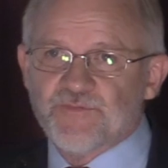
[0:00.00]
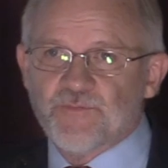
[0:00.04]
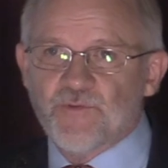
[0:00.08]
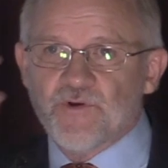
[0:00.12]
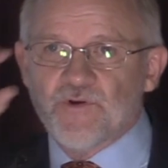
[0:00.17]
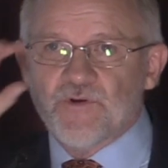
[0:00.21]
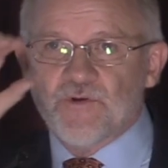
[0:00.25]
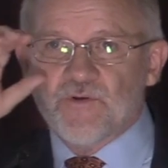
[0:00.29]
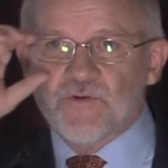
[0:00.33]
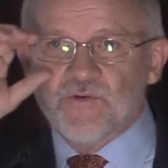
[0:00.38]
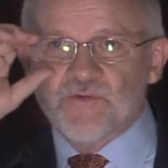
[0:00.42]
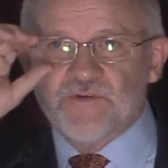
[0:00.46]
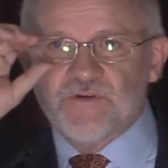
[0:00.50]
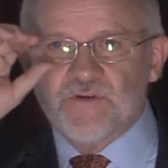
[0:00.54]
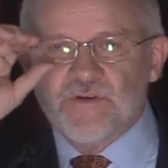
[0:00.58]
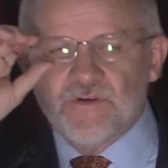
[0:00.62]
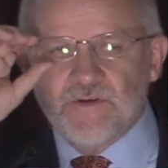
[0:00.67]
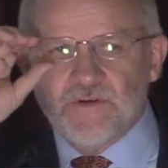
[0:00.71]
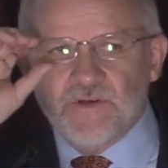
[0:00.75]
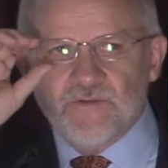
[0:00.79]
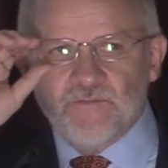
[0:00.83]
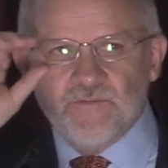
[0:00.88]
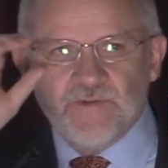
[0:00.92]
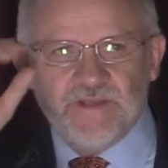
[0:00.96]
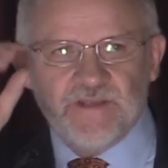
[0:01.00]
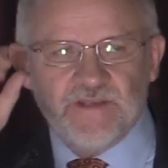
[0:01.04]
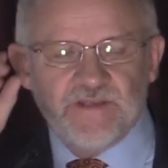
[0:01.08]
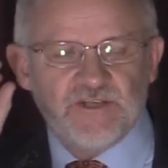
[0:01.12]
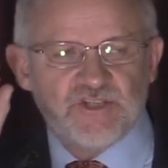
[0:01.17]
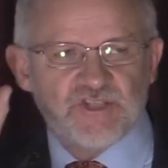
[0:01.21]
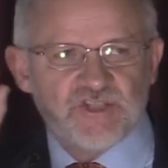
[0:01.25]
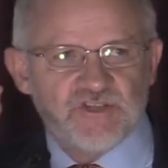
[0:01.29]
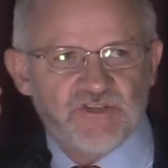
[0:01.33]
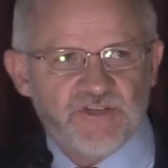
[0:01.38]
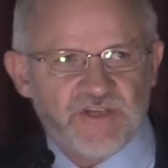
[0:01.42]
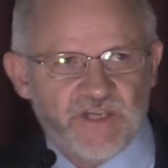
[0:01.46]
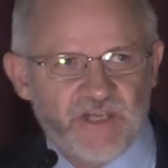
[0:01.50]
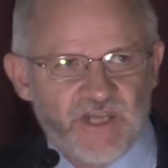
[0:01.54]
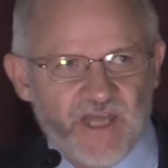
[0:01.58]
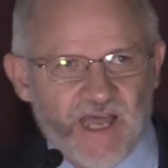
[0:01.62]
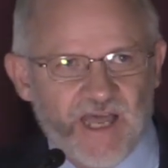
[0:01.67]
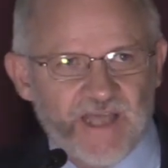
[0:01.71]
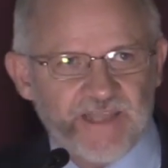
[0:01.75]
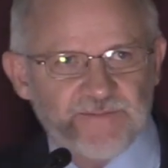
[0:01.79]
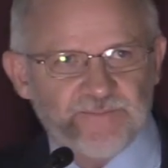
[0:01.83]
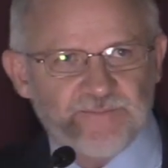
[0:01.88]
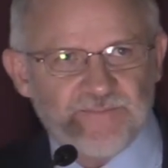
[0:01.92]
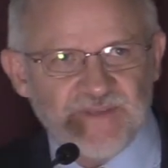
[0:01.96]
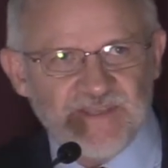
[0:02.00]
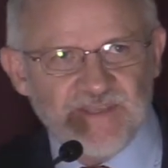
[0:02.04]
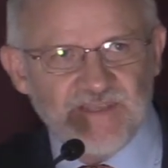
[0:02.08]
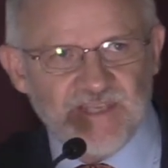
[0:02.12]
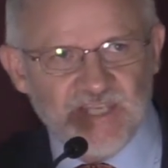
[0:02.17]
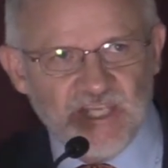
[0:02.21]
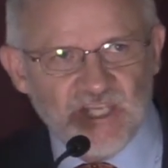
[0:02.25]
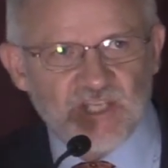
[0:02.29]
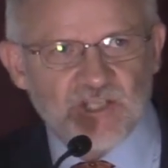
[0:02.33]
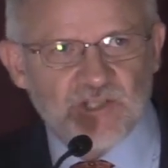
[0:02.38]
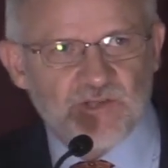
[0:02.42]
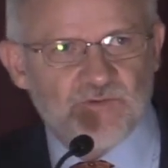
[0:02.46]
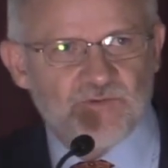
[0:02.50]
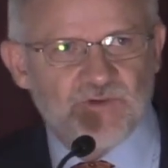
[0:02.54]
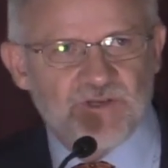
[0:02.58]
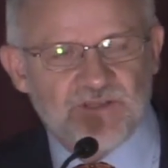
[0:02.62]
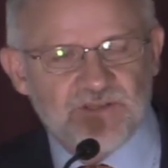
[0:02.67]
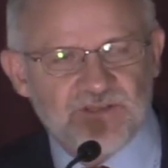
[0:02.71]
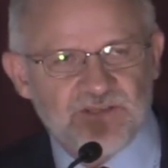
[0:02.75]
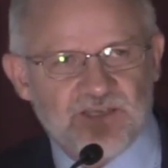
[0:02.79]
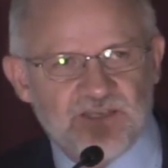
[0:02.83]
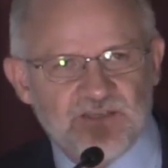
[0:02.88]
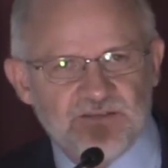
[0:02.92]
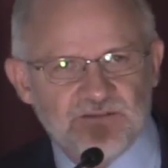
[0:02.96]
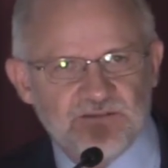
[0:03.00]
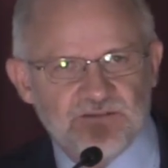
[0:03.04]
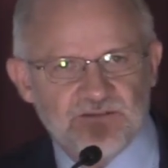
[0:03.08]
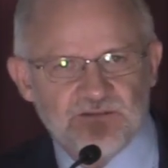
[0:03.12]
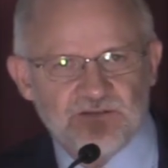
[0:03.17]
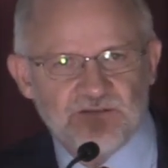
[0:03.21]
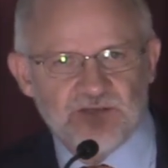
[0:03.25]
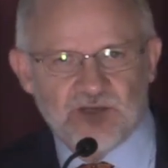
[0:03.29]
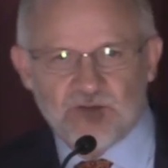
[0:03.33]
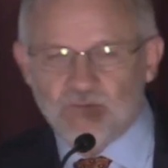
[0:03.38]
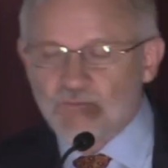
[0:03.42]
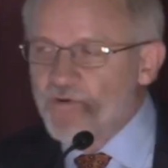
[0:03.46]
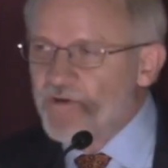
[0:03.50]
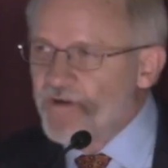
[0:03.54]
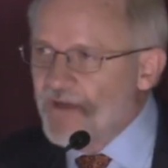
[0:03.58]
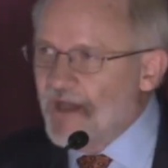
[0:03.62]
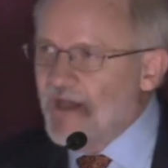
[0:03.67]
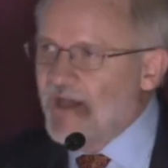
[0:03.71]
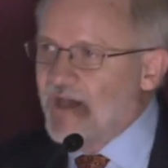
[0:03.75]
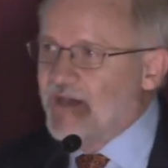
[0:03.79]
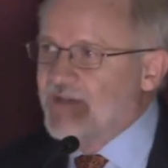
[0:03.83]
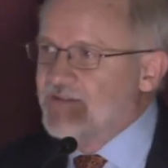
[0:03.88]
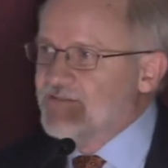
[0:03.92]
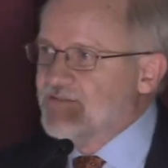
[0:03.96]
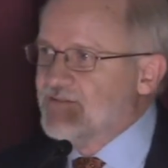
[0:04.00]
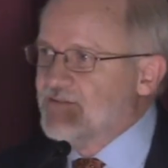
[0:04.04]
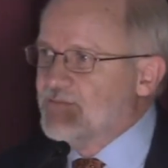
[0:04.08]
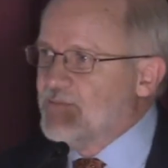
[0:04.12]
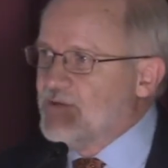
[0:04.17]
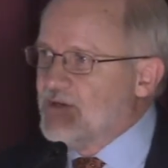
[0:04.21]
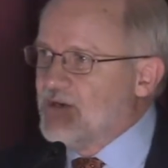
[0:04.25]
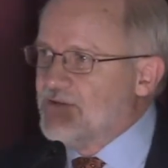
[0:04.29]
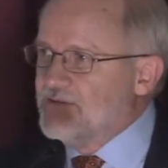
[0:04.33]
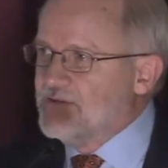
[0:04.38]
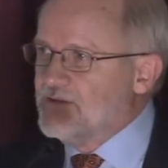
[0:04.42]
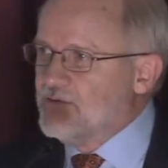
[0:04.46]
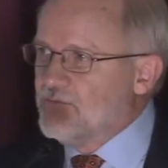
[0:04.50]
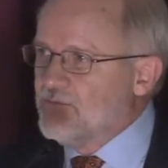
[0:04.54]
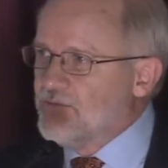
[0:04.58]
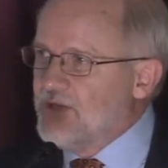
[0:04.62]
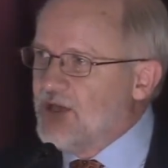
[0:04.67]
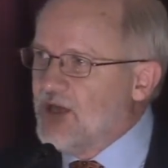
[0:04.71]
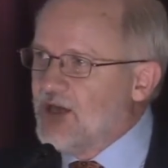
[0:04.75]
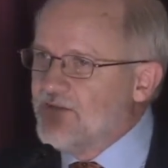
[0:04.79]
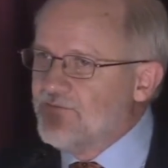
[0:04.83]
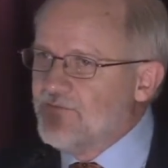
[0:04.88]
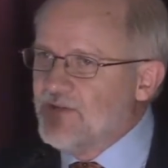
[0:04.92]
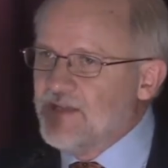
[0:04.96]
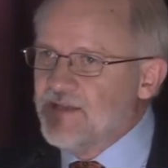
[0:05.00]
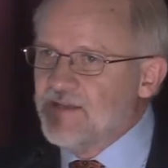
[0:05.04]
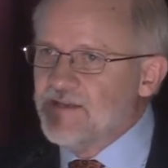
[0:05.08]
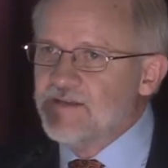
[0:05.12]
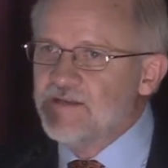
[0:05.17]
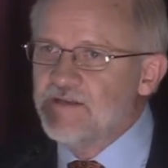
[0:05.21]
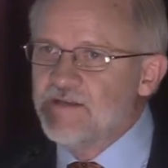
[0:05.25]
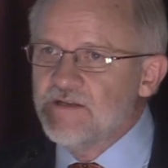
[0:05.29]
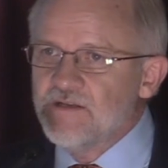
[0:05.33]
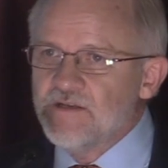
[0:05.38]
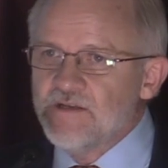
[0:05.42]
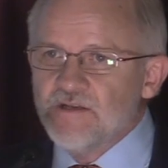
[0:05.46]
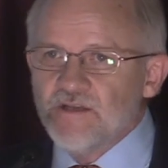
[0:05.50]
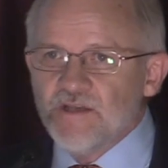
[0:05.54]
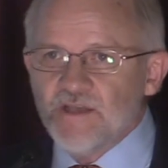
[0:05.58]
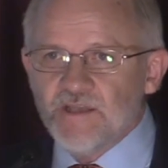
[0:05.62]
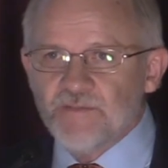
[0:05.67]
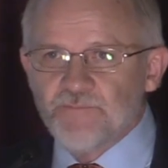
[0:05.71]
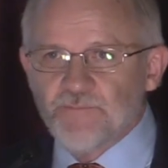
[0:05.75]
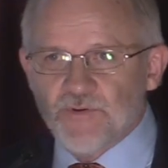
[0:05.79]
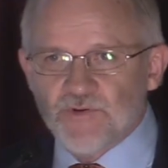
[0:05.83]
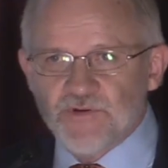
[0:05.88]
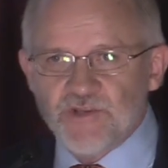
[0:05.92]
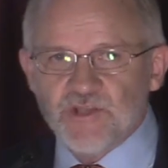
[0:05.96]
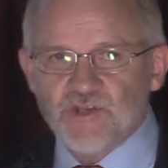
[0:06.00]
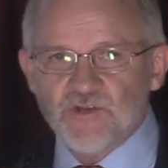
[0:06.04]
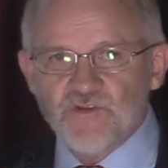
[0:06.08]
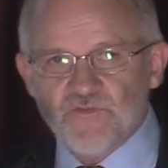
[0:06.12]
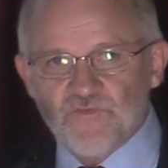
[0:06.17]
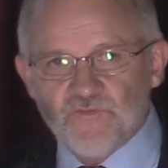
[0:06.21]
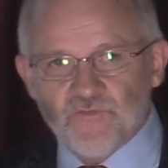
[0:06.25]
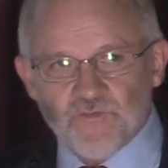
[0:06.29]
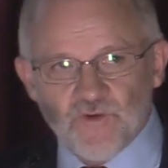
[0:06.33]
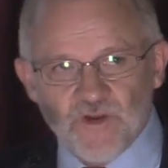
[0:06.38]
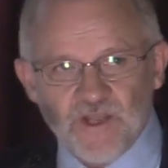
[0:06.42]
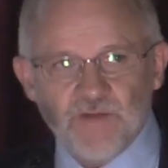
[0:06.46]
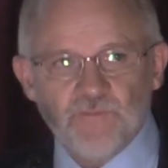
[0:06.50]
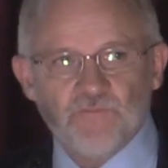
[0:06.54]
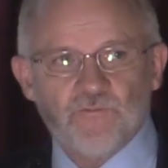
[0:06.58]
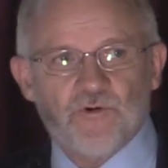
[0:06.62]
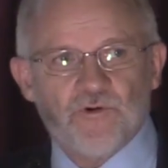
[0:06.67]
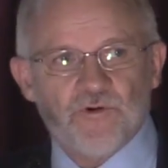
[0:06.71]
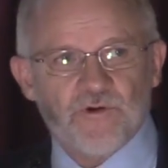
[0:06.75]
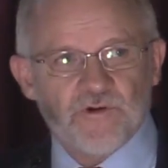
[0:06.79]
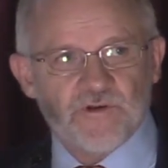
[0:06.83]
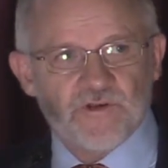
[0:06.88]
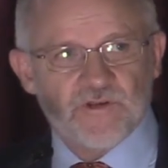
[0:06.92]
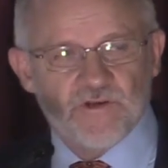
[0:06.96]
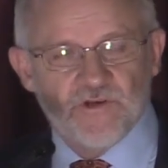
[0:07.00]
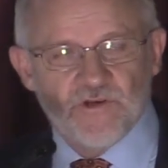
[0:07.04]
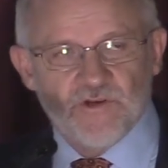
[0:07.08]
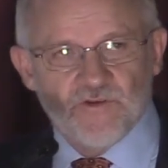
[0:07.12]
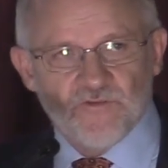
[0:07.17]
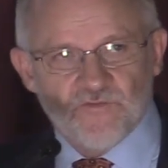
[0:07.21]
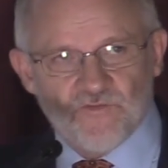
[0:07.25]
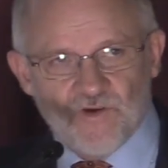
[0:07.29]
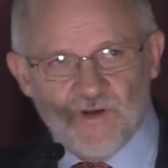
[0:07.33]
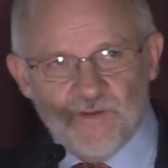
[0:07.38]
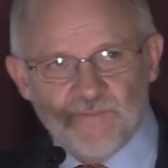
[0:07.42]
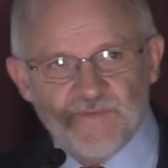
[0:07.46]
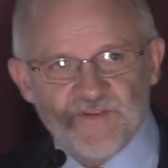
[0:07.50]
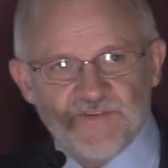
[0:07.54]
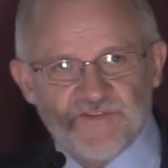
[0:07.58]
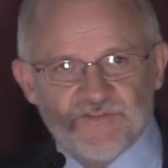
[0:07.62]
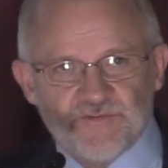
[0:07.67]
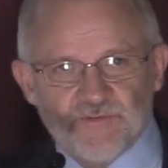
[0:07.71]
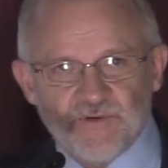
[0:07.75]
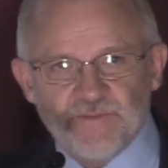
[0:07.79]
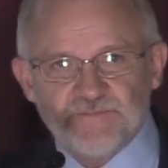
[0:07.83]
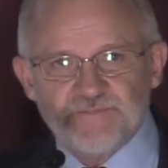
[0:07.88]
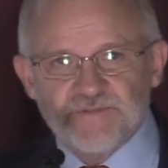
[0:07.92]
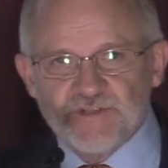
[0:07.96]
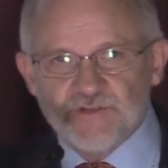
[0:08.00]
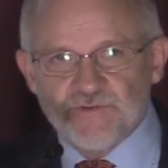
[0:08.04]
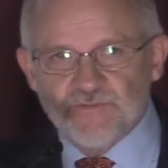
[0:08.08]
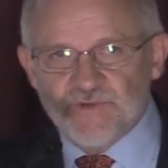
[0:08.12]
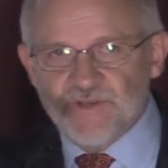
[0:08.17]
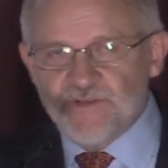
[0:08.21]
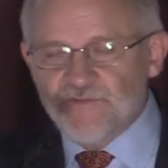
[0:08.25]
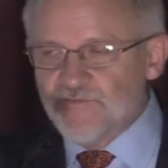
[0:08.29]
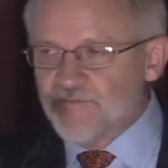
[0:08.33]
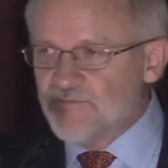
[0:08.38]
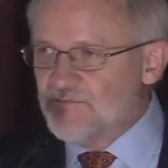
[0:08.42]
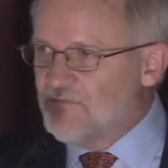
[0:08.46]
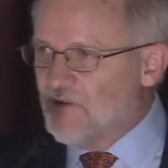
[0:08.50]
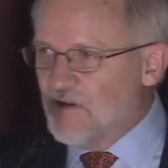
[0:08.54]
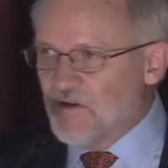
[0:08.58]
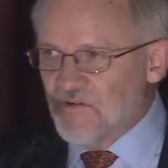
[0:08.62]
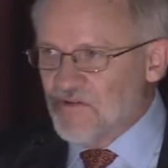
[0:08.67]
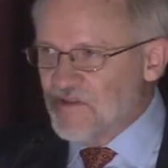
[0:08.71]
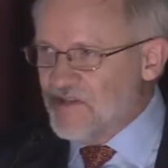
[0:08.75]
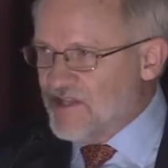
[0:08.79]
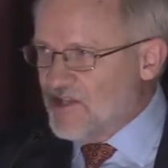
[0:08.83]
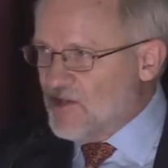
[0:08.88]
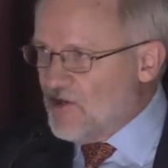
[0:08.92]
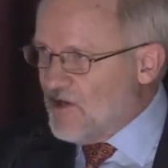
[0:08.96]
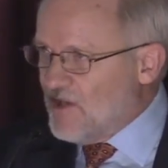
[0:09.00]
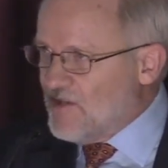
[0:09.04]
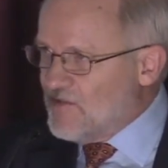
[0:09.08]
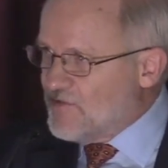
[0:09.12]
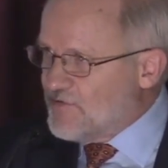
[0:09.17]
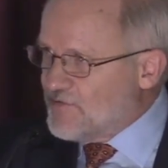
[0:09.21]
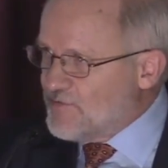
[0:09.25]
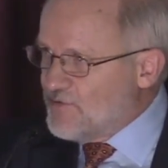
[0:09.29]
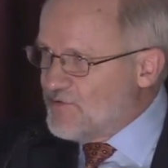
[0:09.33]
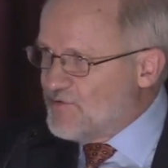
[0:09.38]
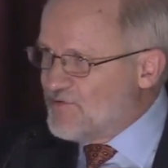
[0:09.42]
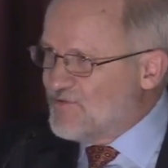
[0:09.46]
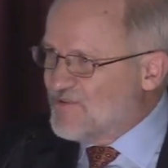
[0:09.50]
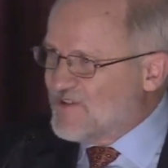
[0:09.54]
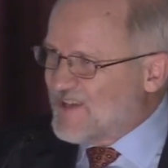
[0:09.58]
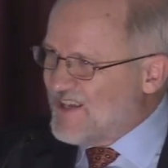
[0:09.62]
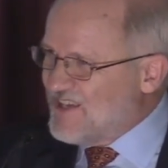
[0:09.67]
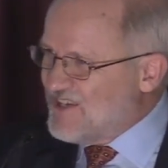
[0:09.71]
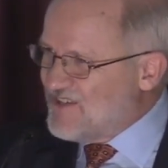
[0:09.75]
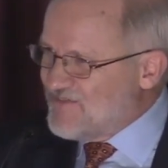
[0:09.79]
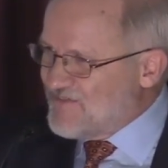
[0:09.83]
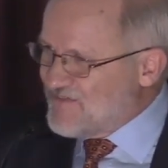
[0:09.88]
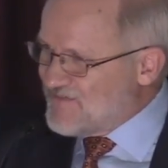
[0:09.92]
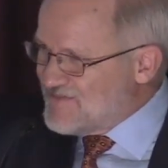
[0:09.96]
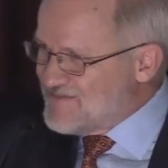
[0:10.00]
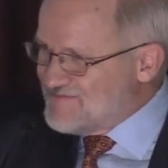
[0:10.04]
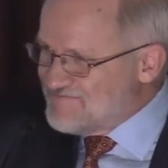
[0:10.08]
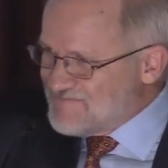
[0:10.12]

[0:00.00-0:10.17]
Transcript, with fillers: world we should not be ignorant, and, and we're not. I mean, I think we have a, a pretty good framework from the scripture. We've only gone through kind of